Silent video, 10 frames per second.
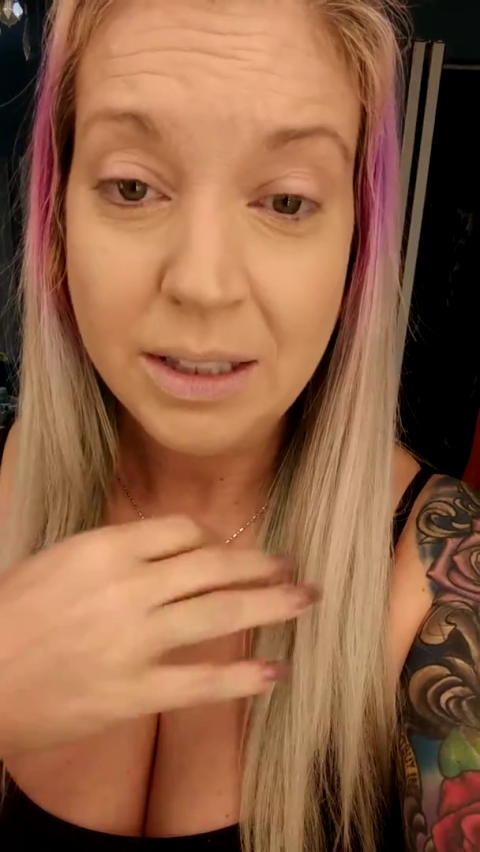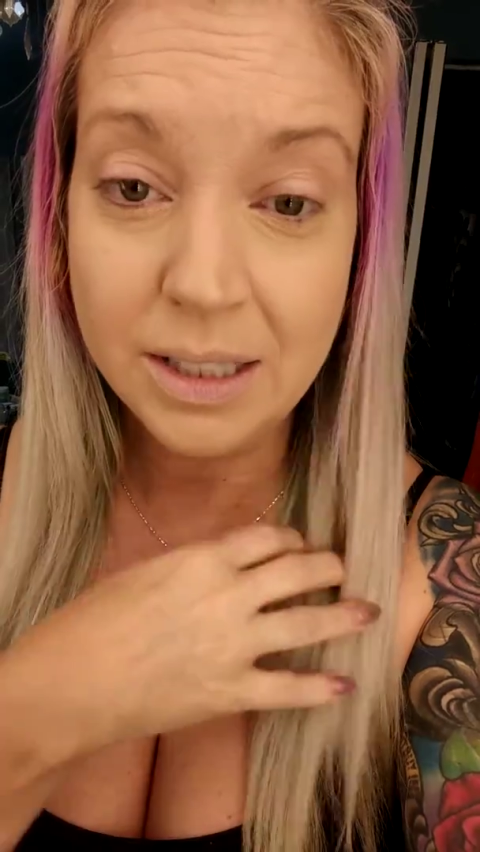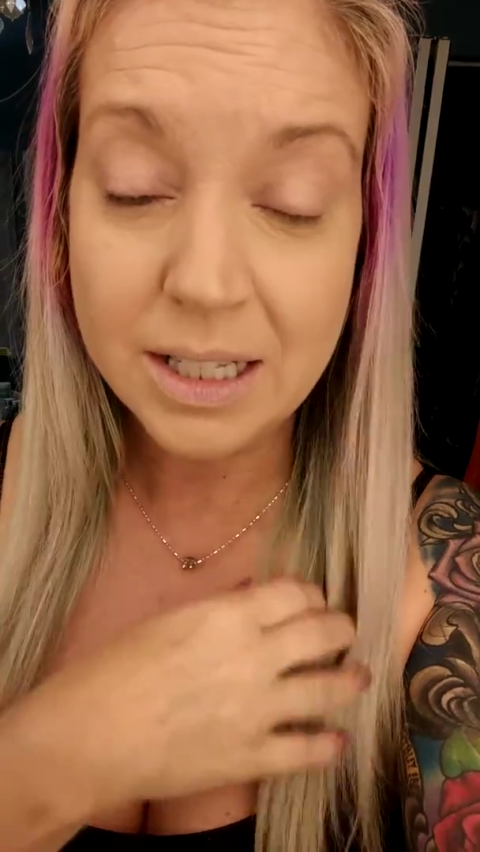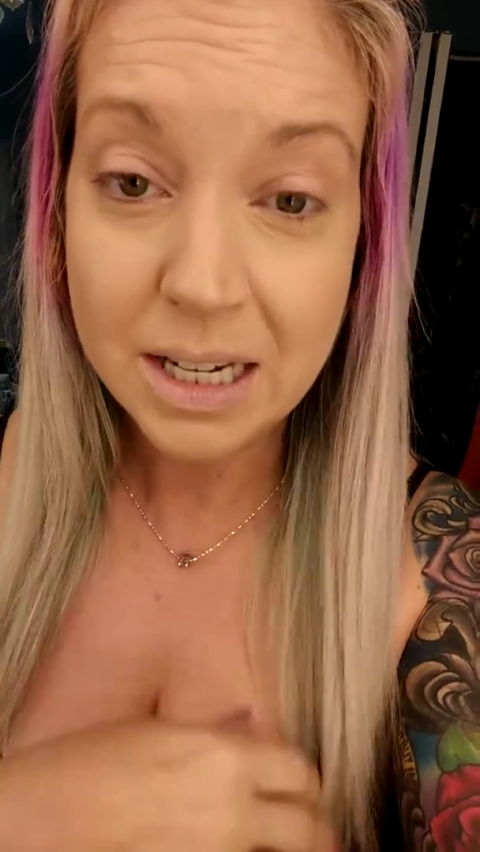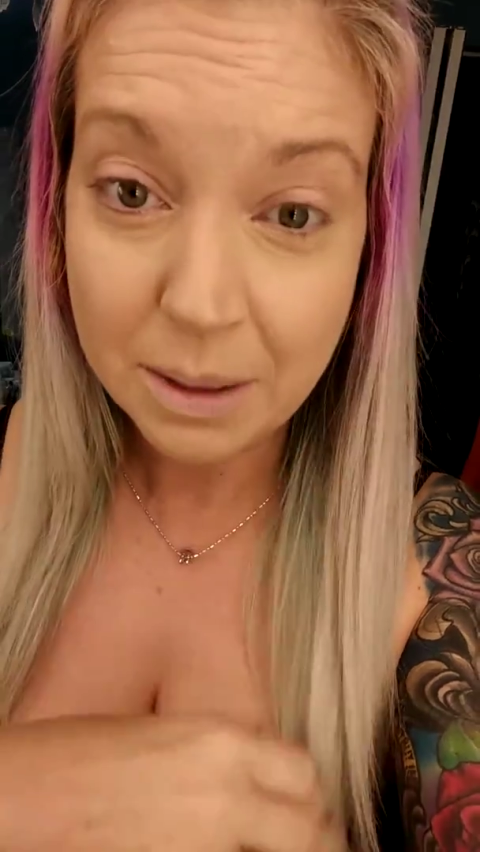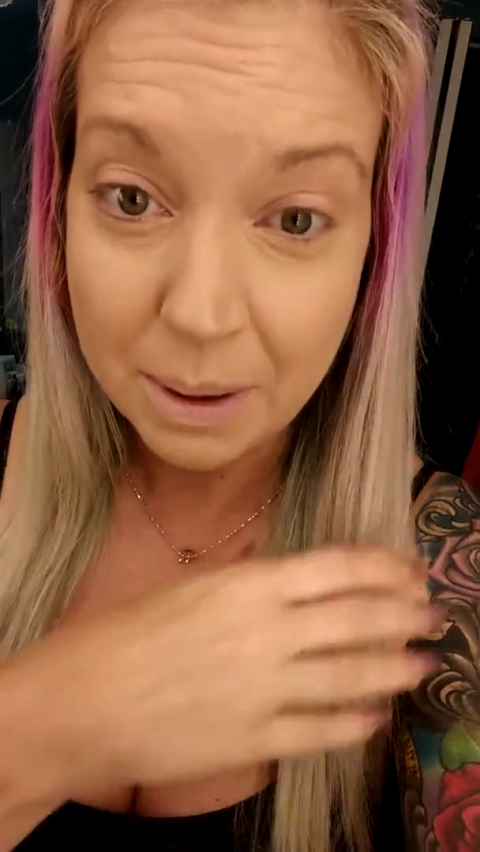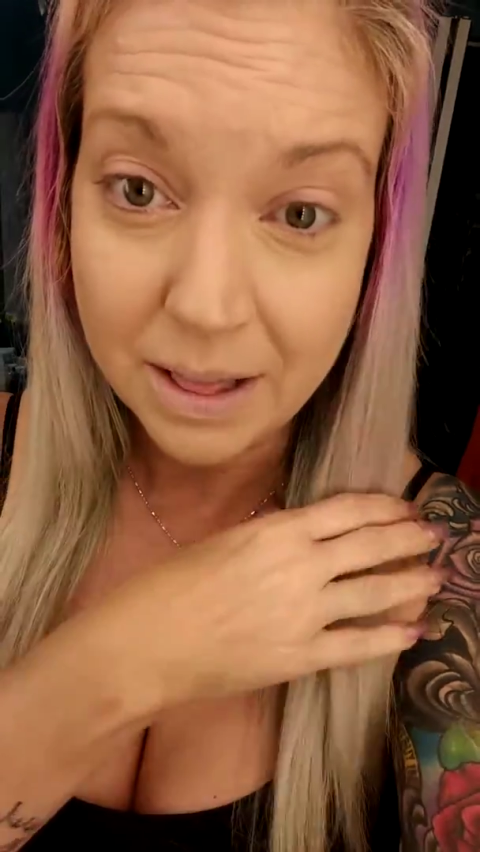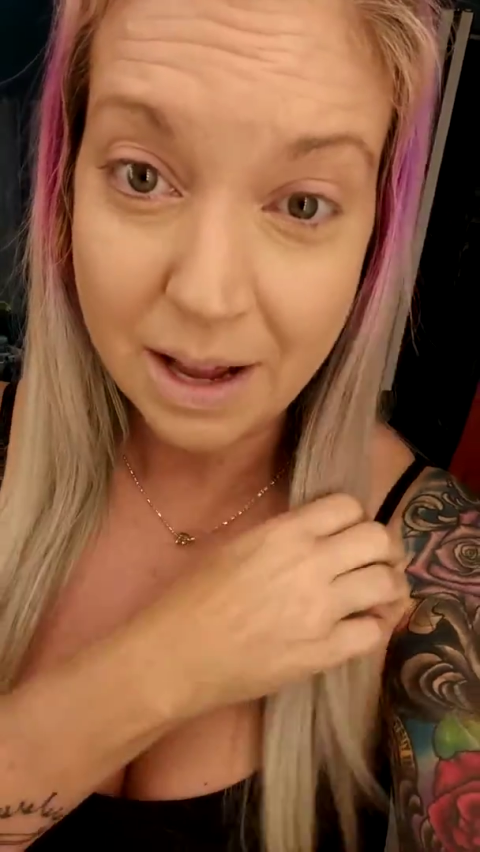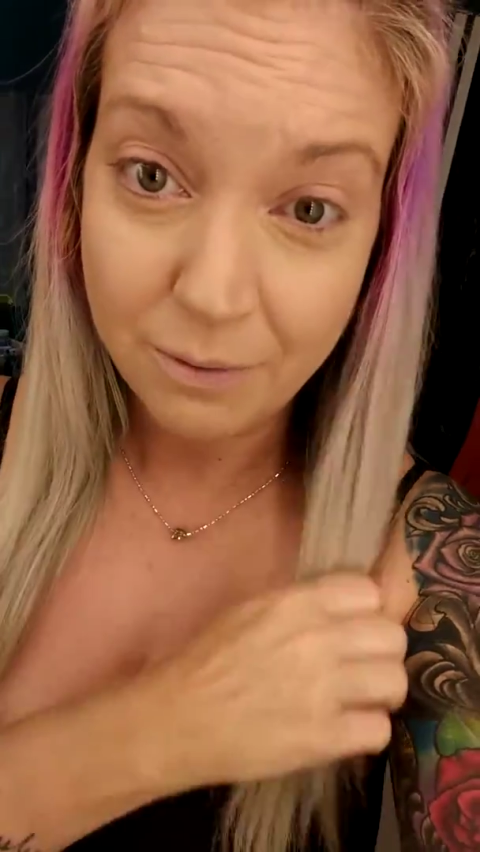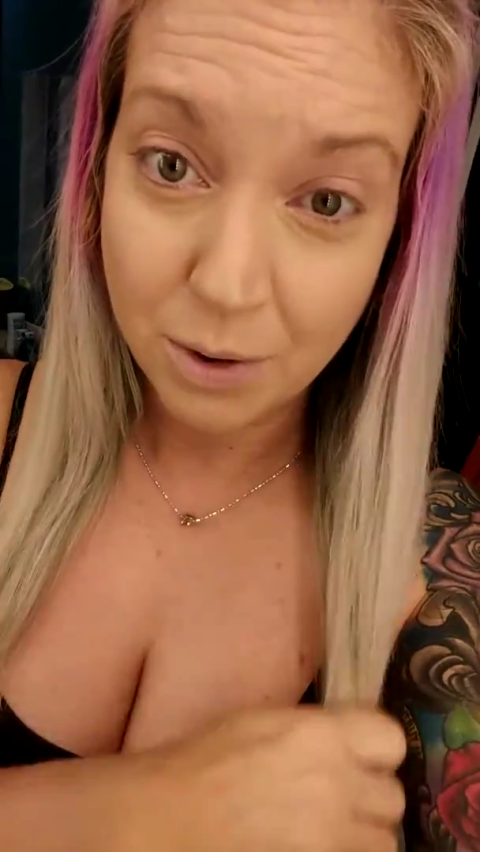Let's think
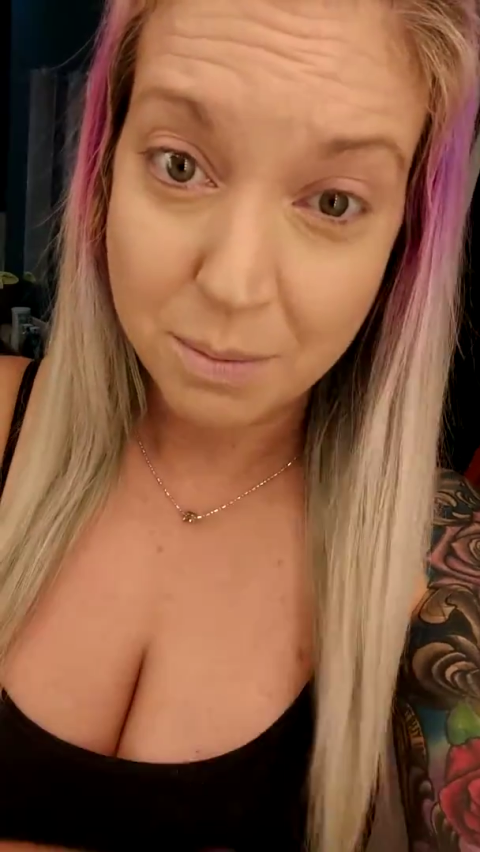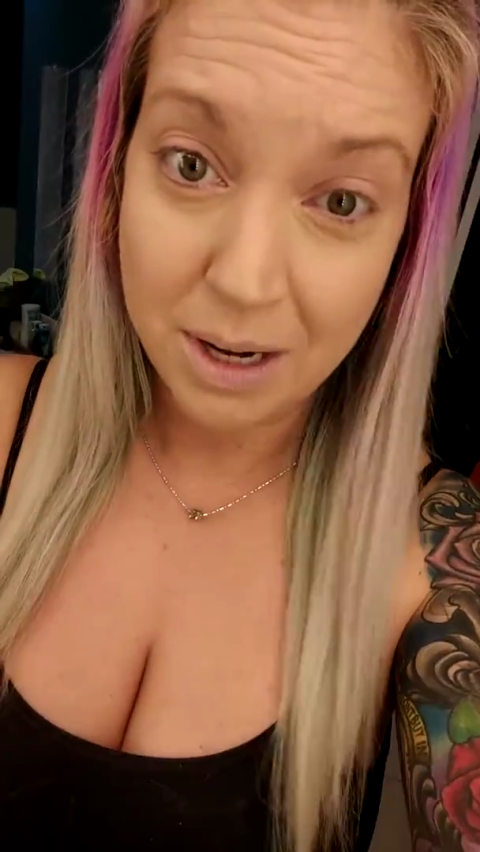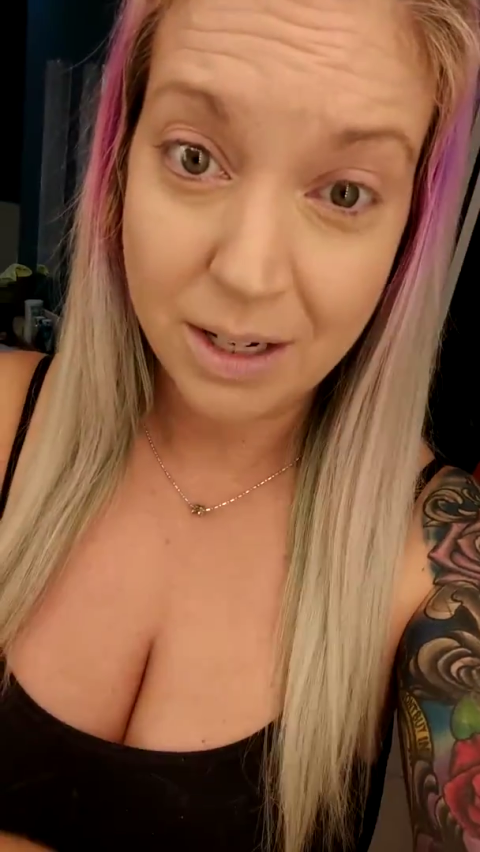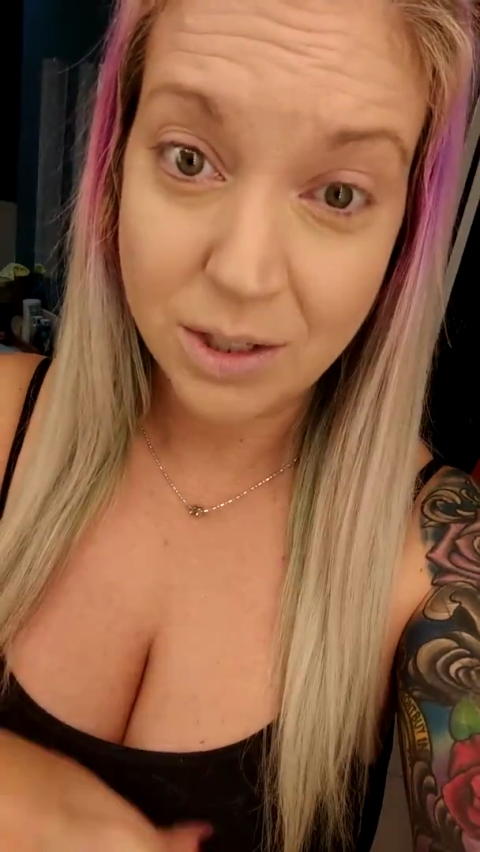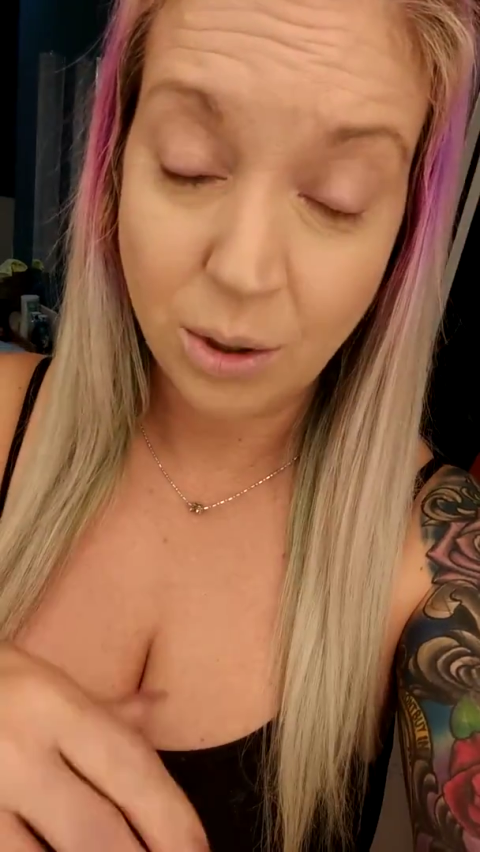about that for a minute.